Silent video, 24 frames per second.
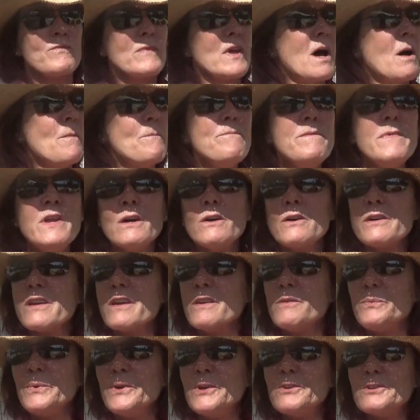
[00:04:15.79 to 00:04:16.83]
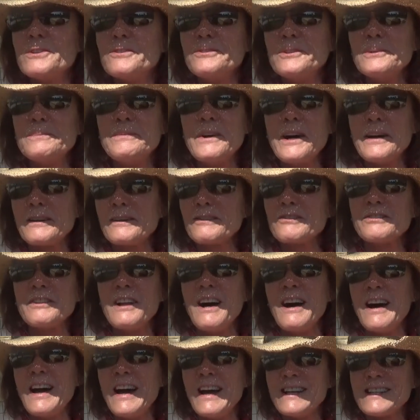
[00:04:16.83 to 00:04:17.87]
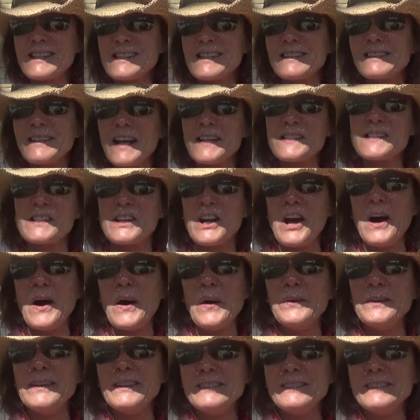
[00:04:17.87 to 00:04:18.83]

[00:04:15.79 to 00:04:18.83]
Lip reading: 1,000,000 beautiful butterflies. Let's go.